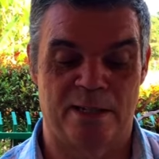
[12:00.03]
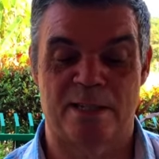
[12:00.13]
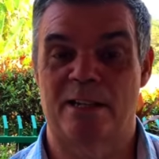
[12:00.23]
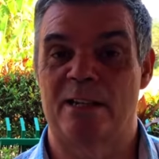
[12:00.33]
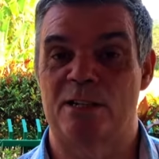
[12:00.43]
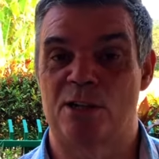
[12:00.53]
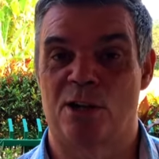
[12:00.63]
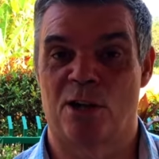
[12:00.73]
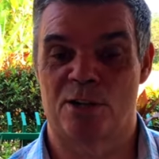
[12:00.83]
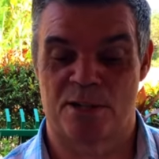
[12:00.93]
installation
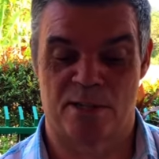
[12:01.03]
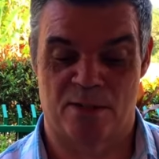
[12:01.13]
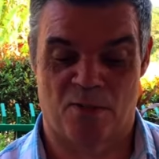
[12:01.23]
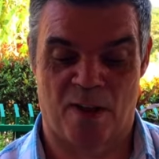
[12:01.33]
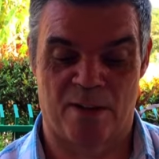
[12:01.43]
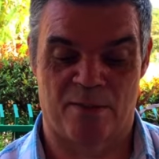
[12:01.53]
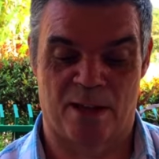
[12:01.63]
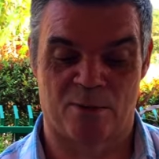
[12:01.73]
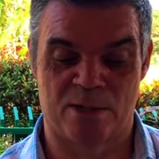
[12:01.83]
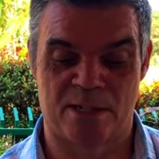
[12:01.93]
cost is
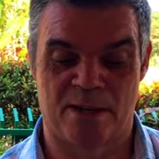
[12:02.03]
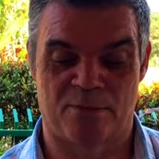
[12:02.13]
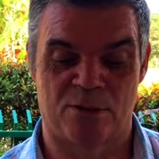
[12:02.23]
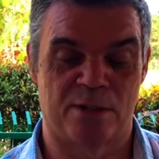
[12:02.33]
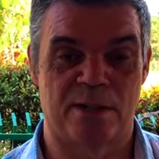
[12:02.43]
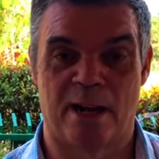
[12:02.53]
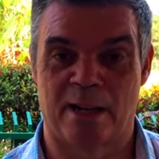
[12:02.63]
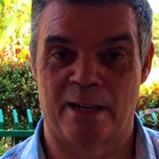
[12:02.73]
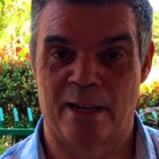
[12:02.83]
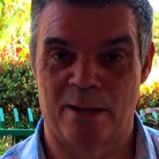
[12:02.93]

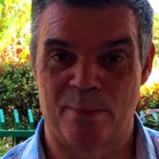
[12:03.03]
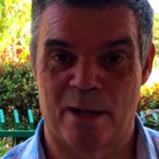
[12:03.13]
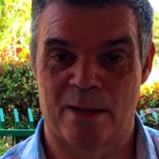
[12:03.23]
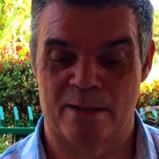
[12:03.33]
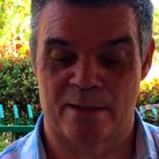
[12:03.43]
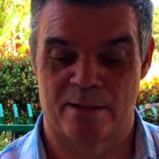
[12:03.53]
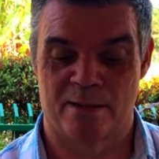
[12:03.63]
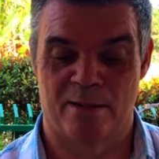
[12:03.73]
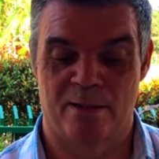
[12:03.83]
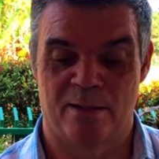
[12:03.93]
5,799 baht.
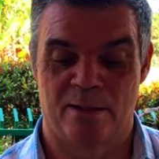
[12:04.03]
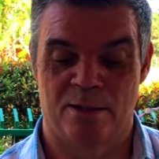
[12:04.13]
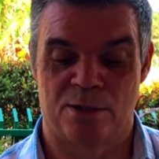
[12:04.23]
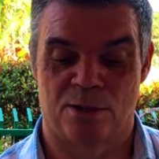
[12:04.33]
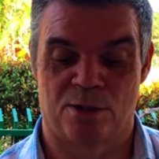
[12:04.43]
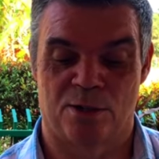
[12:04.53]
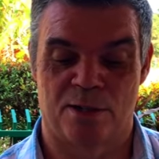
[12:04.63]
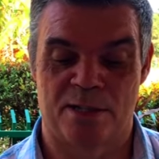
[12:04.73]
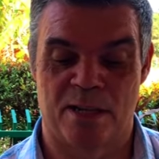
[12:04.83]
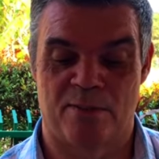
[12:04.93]
So
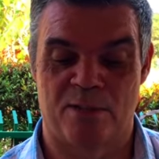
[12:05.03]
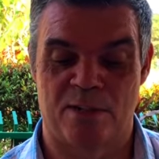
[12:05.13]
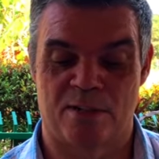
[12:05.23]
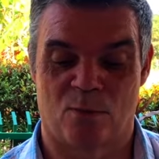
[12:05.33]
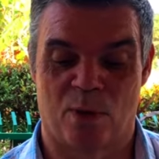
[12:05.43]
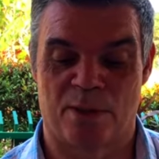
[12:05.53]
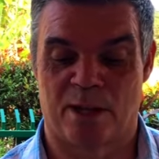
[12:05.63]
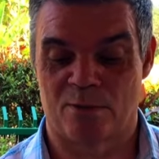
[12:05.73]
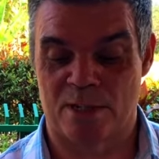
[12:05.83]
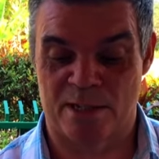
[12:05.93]
a savings of
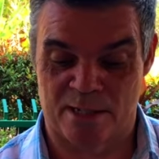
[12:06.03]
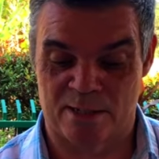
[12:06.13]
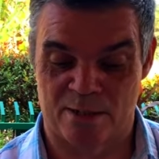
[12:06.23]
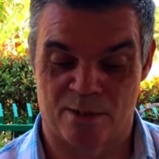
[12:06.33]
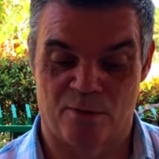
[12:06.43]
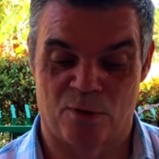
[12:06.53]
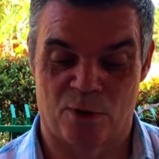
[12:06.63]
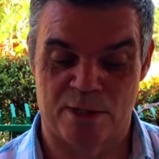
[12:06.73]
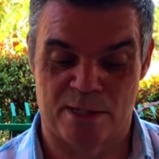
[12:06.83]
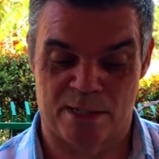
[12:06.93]

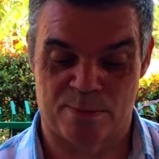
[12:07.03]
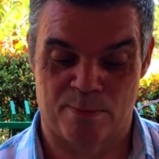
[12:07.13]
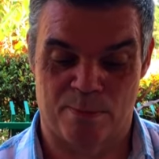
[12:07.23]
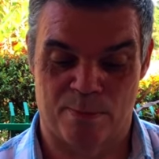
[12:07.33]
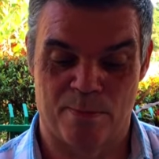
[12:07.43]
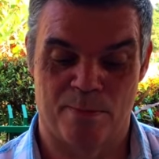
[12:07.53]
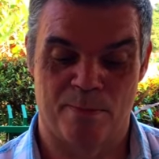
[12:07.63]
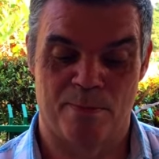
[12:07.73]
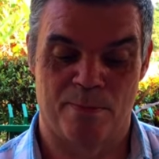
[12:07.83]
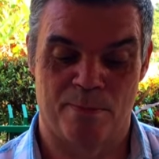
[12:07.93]
1,646
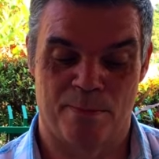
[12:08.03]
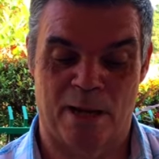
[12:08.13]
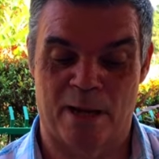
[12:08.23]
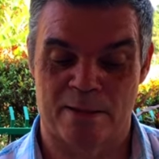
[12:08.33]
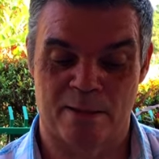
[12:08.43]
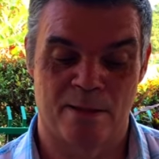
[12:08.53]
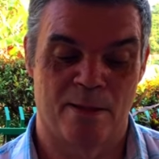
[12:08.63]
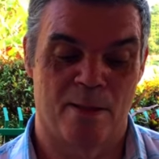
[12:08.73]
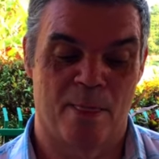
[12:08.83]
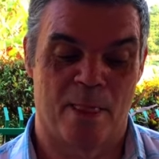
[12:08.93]
baht.
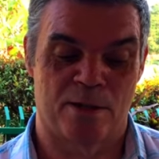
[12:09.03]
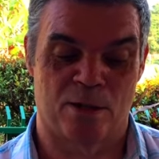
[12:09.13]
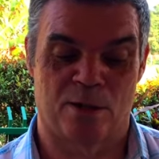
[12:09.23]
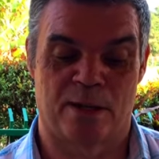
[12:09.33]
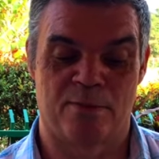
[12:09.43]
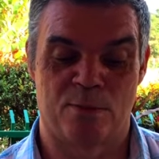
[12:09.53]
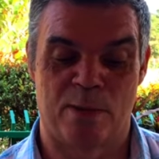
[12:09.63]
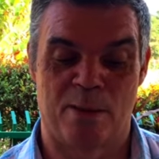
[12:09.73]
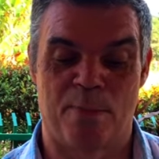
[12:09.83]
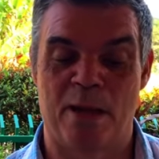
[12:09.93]
So it gives
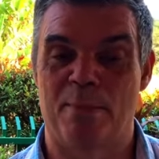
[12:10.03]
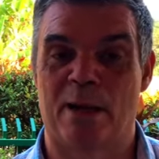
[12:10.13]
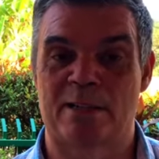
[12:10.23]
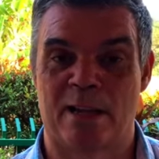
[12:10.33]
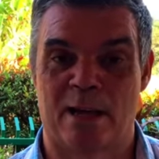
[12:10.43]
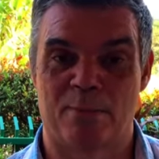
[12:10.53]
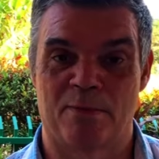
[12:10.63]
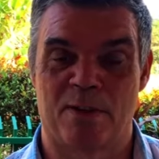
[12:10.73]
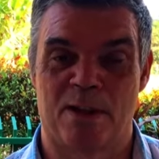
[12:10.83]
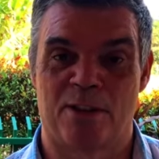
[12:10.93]
me a payback time
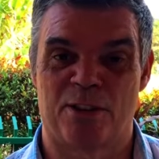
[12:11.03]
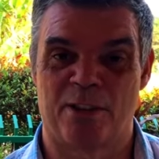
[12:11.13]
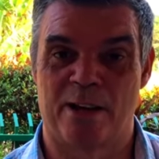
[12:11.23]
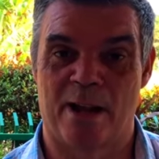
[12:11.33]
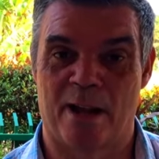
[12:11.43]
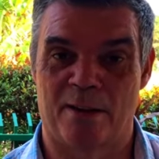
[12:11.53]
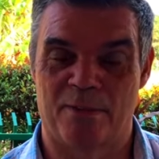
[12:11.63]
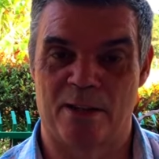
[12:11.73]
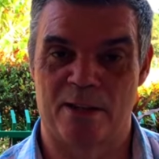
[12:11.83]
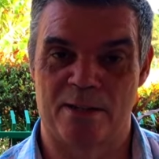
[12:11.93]
of 3.5
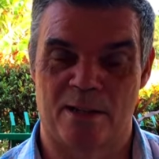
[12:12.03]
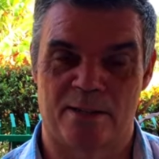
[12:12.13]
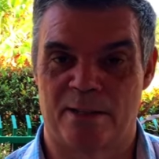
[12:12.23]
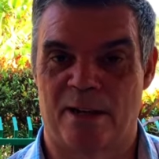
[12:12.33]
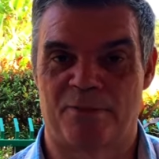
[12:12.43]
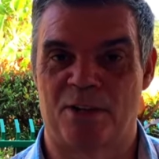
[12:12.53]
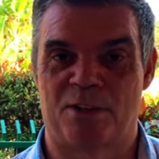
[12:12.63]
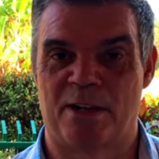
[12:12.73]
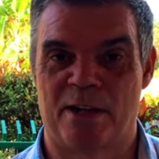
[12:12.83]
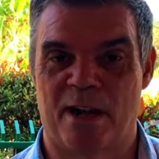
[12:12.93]
years. Then after
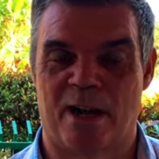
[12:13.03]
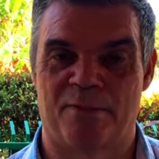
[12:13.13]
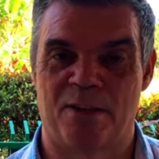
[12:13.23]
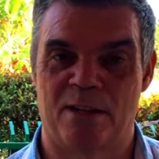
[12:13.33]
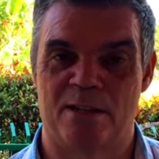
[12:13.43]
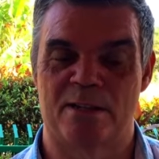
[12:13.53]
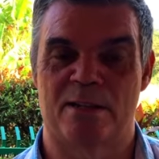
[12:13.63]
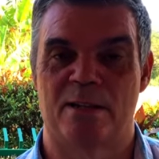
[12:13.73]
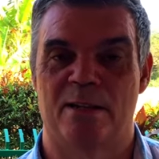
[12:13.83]
3.5 years,